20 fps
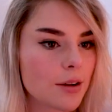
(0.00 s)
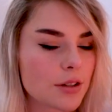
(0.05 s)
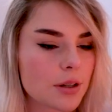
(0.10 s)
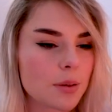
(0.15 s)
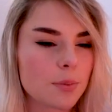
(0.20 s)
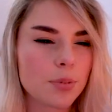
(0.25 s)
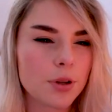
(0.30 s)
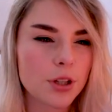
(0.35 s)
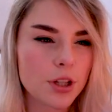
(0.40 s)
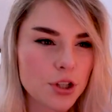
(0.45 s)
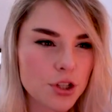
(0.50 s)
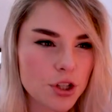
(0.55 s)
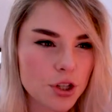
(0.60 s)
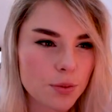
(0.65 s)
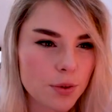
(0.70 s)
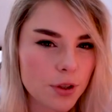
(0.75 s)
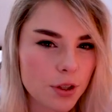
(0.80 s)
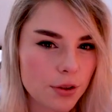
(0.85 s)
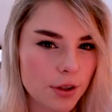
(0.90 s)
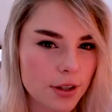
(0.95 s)
I'm pretty sure
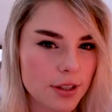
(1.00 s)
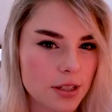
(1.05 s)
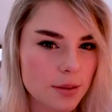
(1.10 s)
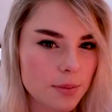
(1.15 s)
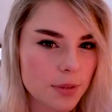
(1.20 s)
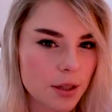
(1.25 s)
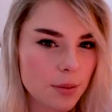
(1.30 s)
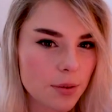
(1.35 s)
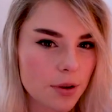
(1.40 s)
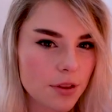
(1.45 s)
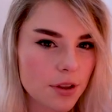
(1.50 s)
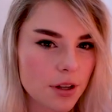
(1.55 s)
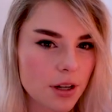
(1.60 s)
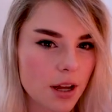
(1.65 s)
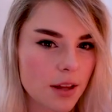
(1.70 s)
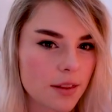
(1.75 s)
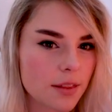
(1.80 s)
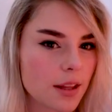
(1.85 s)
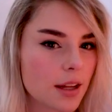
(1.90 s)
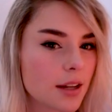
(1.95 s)
when you hit somebody with it
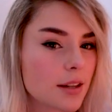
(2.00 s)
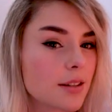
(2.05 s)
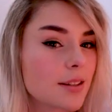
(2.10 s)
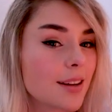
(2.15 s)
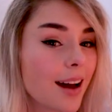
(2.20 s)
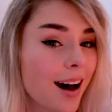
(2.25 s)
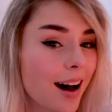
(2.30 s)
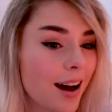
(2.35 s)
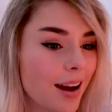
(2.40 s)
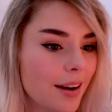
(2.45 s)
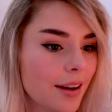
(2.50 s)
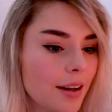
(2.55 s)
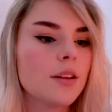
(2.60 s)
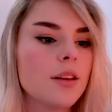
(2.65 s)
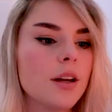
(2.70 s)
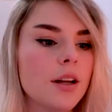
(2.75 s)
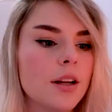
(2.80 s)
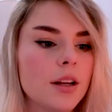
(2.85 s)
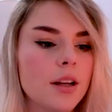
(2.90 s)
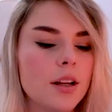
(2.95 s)
and they die,
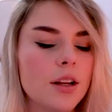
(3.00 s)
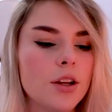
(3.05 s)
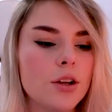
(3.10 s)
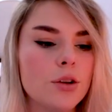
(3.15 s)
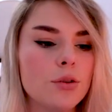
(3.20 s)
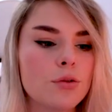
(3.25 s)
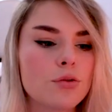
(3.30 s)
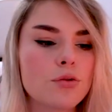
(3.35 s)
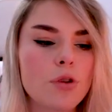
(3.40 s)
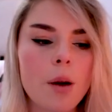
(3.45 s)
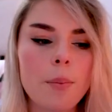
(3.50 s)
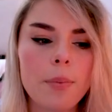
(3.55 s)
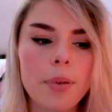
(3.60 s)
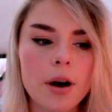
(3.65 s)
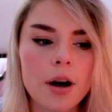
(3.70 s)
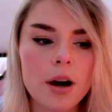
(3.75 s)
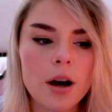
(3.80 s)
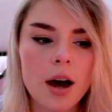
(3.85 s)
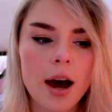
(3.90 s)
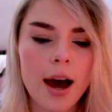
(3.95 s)
that you drop
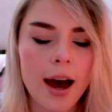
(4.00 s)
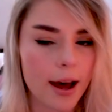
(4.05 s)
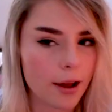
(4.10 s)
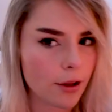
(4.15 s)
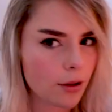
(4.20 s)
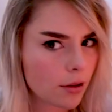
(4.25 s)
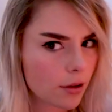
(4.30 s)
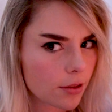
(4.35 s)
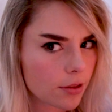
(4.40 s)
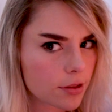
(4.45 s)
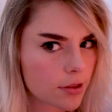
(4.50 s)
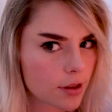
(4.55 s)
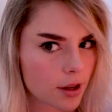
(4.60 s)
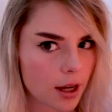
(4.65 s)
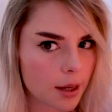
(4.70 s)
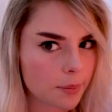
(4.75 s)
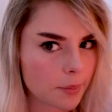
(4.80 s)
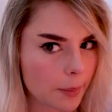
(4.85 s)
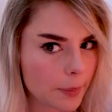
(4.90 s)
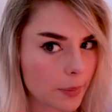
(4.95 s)
health. I
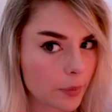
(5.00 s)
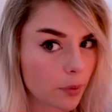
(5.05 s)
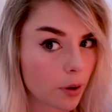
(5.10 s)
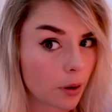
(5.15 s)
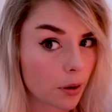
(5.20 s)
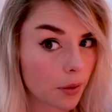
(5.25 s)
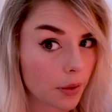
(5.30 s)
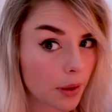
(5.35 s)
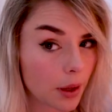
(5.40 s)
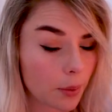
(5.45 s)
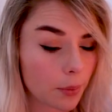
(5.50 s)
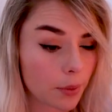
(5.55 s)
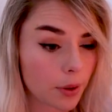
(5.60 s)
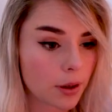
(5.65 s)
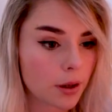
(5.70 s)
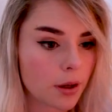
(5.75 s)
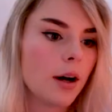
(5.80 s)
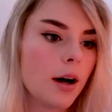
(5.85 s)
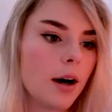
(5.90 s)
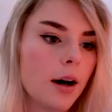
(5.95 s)
might be wrong on that one.
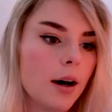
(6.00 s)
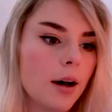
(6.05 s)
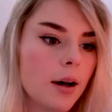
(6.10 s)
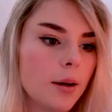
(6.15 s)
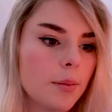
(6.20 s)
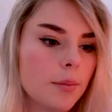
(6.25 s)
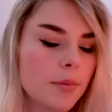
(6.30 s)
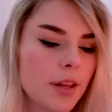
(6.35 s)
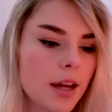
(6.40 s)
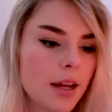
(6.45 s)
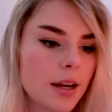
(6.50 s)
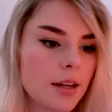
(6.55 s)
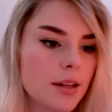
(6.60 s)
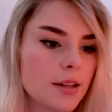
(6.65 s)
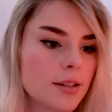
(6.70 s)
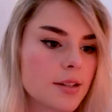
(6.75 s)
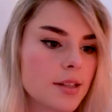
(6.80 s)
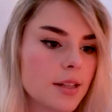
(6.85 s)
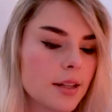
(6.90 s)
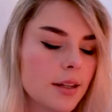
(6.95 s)
That
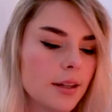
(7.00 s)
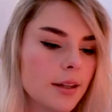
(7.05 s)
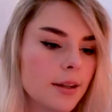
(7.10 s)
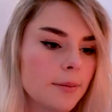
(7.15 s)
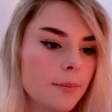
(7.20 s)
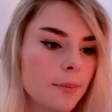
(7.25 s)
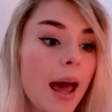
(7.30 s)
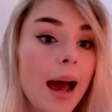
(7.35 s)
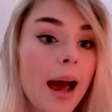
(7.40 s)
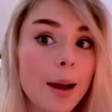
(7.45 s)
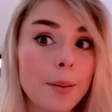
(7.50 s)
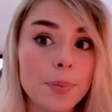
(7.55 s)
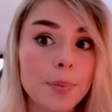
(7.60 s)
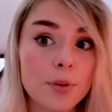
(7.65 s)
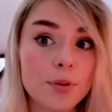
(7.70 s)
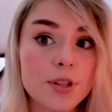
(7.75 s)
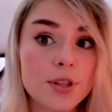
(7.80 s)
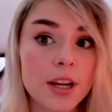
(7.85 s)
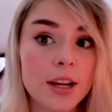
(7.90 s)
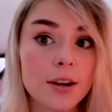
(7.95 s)
is the
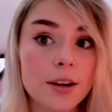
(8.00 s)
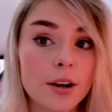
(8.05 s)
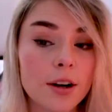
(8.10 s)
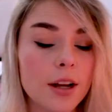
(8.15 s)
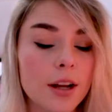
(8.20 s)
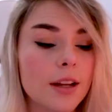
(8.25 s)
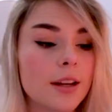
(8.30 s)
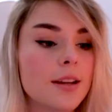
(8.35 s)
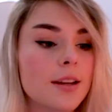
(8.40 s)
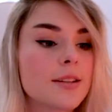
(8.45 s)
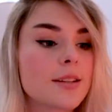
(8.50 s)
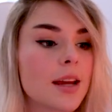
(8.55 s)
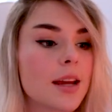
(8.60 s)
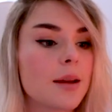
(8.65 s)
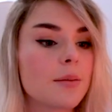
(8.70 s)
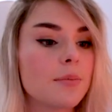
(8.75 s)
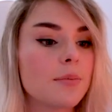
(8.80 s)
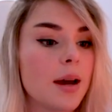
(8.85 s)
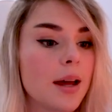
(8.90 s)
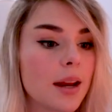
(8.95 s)
amputator. It is a
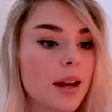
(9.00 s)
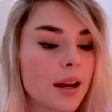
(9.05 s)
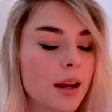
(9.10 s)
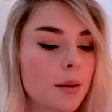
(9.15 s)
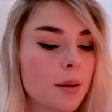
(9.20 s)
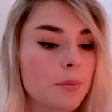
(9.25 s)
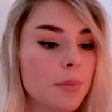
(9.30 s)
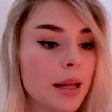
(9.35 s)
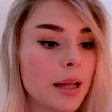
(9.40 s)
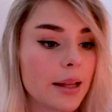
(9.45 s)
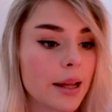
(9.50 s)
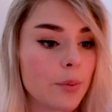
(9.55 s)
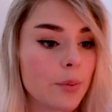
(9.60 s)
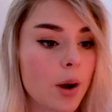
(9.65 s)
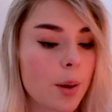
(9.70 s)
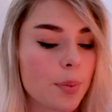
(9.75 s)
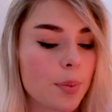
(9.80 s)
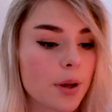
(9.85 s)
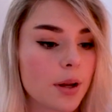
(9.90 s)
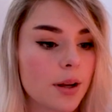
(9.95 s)
medic melee
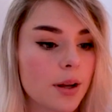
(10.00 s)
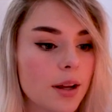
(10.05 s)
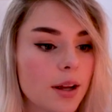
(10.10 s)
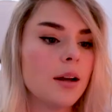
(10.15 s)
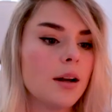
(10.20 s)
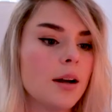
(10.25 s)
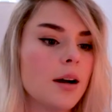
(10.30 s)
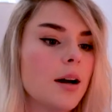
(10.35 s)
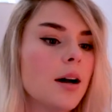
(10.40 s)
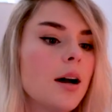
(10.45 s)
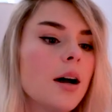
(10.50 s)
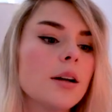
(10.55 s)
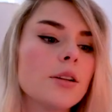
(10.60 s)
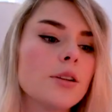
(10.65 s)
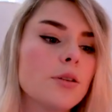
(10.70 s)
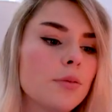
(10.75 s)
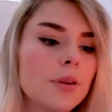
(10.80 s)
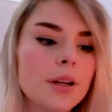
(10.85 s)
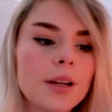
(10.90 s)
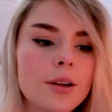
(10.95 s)
weapon. I don't
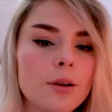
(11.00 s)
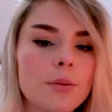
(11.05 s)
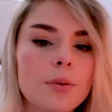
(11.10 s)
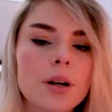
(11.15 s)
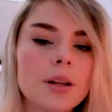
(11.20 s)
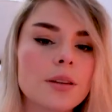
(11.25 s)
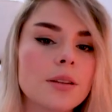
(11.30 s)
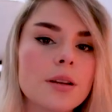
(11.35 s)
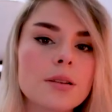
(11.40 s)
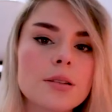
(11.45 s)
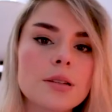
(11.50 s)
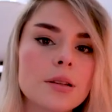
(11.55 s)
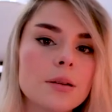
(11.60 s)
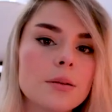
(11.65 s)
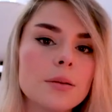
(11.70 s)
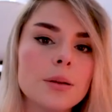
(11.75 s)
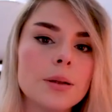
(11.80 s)
really know what it does though.